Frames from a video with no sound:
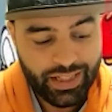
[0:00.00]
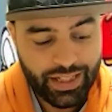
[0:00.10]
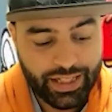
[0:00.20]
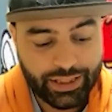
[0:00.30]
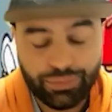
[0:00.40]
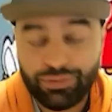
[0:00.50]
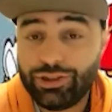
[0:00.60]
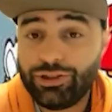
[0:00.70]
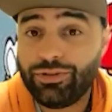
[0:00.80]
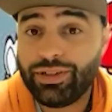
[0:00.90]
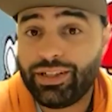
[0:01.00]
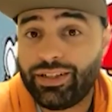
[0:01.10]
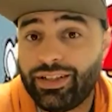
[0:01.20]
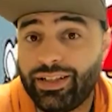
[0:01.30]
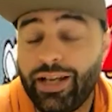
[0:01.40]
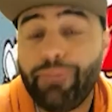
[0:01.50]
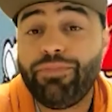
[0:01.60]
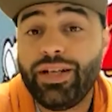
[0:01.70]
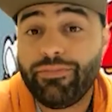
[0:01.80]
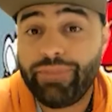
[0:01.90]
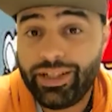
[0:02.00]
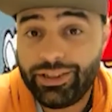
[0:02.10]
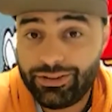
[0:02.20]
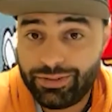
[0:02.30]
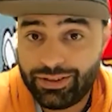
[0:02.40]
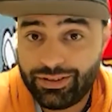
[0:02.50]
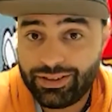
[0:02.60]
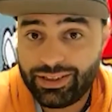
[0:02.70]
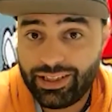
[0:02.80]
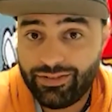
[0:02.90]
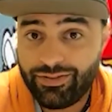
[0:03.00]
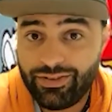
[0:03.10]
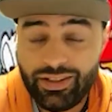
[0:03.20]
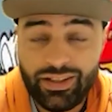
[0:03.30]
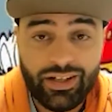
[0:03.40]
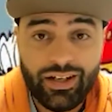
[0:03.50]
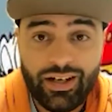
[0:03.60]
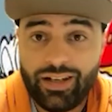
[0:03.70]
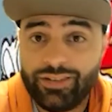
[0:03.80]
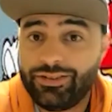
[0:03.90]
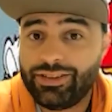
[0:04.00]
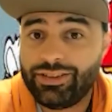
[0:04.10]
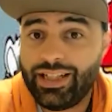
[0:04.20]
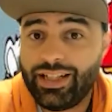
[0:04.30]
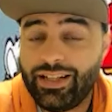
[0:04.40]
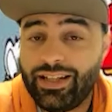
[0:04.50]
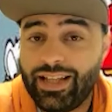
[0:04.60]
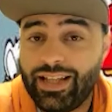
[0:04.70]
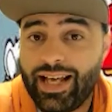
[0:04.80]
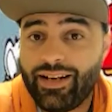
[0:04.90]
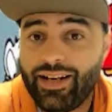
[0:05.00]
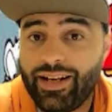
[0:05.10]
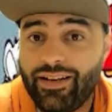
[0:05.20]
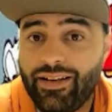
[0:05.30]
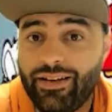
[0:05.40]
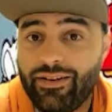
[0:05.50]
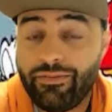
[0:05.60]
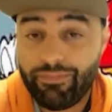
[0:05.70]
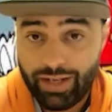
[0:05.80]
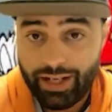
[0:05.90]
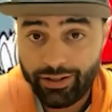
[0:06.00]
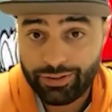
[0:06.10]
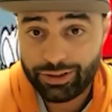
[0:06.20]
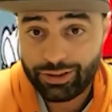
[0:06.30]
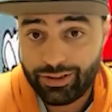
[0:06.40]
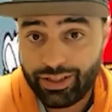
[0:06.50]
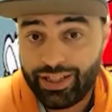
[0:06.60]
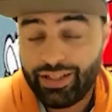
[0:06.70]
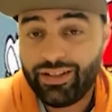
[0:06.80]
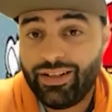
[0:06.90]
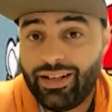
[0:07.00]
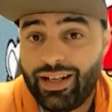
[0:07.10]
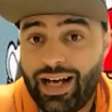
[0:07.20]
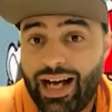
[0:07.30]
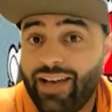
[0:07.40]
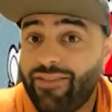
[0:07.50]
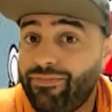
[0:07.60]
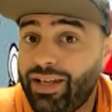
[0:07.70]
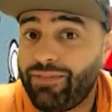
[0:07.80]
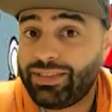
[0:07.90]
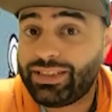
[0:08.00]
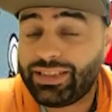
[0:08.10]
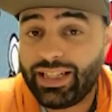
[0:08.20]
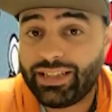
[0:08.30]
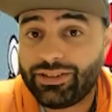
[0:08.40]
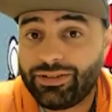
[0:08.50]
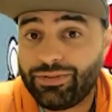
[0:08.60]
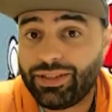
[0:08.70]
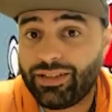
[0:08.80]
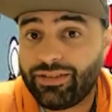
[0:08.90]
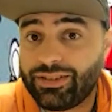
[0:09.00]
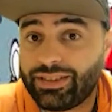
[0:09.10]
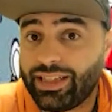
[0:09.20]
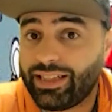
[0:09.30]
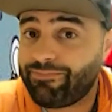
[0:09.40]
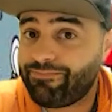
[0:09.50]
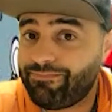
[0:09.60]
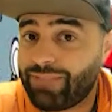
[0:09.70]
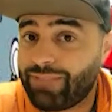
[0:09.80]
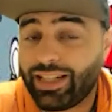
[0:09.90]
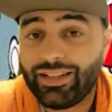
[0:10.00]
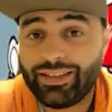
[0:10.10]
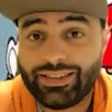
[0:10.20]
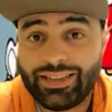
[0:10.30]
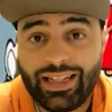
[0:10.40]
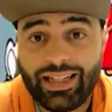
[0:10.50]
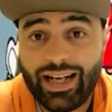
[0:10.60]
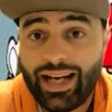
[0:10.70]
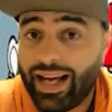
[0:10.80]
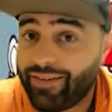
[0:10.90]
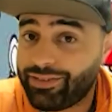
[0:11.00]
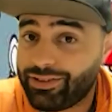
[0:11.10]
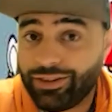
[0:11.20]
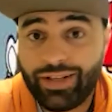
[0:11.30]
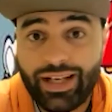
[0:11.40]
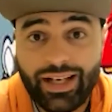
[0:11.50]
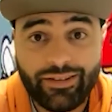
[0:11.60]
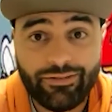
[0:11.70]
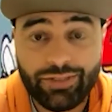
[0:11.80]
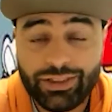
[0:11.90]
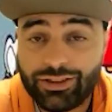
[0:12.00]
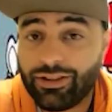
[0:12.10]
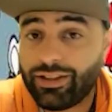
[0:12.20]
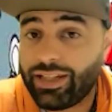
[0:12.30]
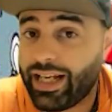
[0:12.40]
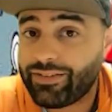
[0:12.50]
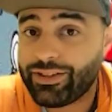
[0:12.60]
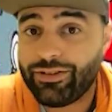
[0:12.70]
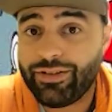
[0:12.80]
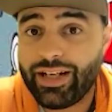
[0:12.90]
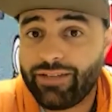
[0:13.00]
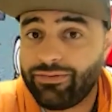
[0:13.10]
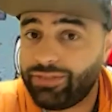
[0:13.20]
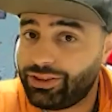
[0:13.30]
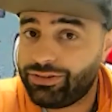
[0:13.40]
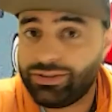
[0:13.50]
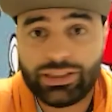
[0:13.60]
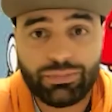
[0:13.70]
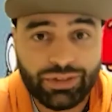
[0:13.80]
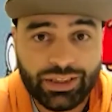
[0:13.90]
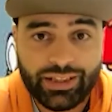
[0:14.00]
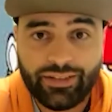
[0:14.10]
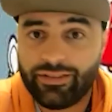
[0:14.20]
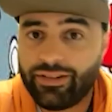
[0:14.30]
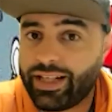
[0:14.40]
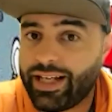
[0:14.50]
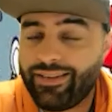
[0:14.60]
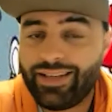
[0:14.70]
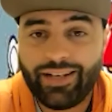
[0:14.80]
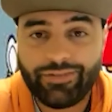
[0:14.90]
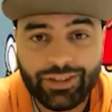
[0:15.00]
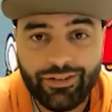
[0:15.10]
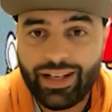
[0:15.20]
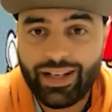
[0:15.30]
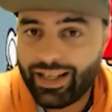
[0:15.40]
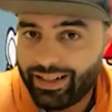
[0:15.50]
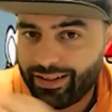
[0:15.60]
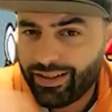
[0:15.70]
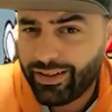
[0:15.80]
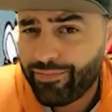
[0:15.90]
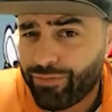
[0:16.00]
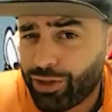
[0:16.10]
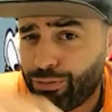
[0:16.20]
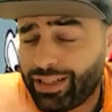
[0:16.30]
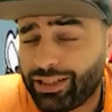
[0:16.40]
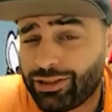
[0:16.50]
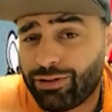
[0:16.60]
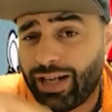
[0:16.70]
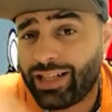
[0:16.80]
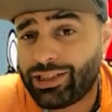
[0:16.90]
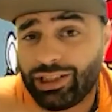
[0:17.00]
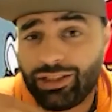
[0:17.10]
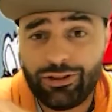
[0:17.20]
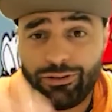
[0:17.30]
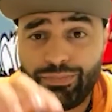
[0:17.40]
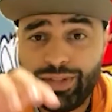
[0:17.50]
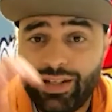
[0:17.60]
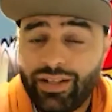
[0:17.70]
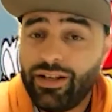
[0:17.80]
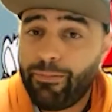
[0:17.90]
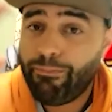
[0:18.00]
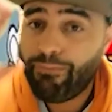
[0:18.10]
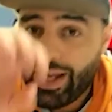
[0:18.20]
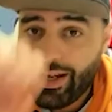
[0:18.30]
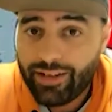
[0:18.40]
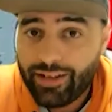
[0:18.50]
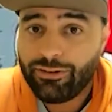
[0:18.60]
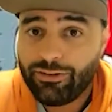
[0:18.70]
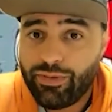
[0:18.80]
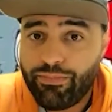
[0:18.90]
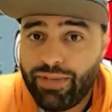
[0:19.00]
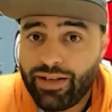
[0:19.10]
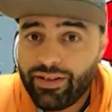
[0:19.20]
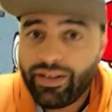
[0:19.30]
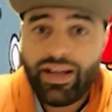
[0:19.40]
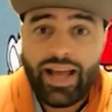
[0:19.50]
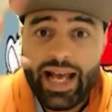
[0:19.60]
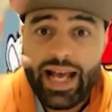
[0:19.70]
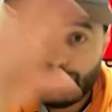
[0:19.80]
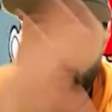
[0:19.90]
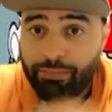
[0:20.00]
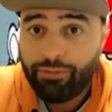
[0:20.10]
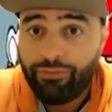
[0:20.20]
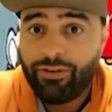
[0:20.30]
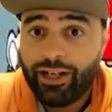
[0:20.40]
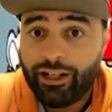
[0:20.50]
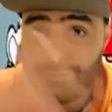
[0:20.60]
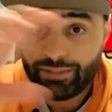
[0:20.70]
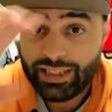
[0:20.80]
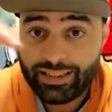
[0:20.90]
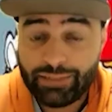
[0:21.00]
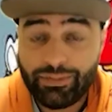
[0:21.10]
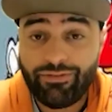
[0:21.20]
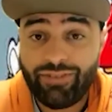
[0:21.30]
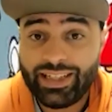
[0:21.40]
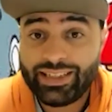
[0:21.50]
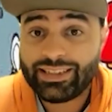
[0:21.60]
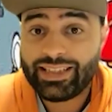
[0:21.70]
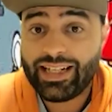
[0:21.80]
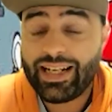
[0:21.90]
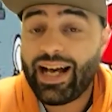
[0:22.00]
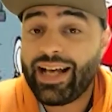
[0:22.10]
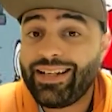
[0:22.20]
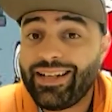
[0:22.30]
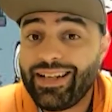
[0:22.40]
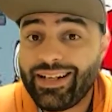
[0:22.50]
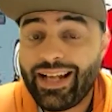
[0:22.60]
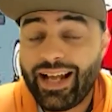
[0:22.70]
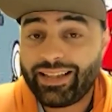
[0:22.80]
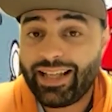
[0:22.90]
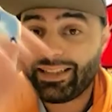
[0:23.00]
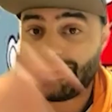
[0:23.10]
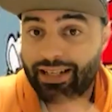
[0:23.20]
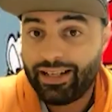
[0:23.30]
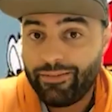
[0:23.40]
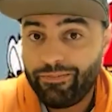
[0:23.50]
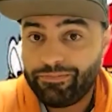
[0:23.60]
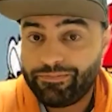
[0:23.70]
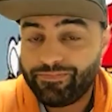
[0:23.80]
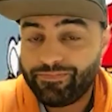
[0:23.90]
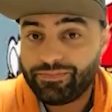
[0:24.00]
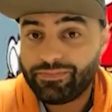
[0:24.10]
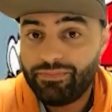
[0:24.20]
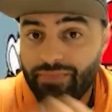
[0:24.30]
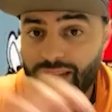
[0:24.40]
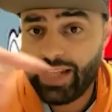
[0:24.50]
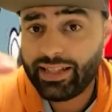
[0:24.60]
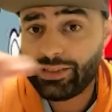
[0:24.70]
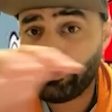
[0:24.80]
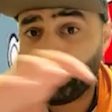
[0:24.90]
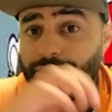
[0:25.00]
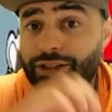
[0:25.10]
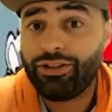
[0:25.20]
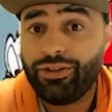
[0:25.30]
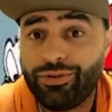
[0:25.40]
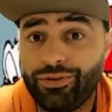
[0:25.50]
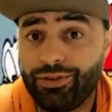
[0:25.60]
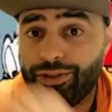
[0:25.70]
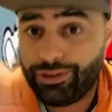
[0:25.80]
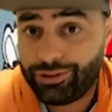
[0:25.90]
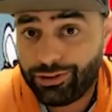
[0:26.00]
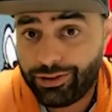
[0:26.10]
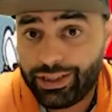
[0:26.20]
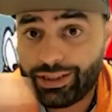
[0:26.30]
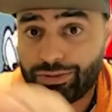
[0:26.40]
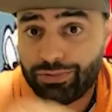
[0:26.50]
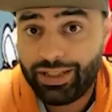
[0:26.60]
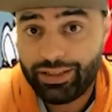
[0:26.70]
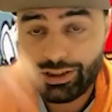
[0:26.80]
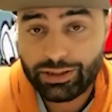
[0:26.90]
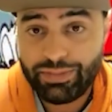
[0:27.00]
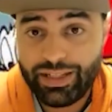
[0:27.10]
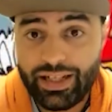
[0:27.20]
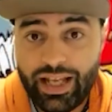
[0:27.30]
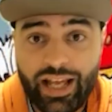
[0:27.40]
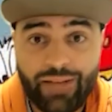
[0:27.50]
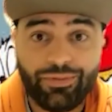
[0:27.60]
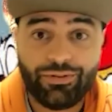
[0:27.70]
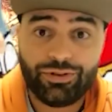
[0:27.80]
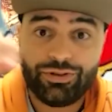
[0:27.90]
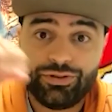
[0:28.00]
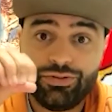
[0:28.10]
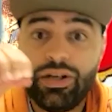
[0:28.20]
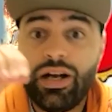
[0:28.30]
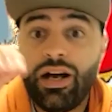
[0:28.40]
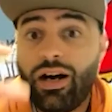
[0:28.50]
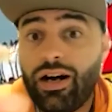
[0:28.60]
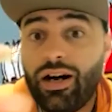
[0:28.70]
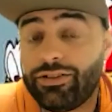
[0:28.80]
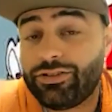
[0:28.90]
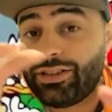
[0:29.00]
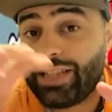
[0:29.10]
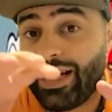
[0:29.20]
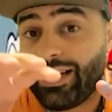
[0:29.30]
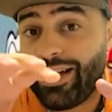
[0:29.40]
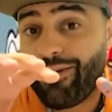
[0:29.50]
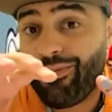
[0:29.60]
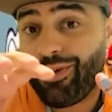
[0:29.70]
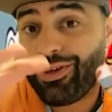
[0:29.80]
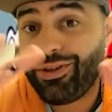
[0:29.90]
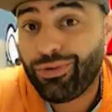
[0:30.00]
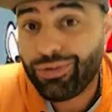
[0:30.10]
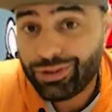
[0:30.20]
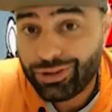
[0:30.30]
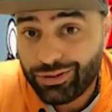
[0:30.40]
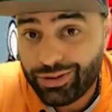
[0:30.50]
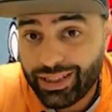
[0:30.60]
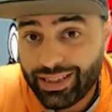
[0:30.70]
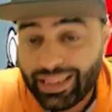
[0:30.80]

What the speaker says: is redoing the thing and being patient with yourself. Understand that in my own journey, I have made mistakes to where it was like, I have to go ahead and restart. I have to go ahead and redo this particular account. I have to go ahead and tweak the strategy a little bit, make it a little bit better, ask people for help, take some advice that I needed at that time. And that's what you're going to go through on your journey as well. Just being able to understand that what you're doing,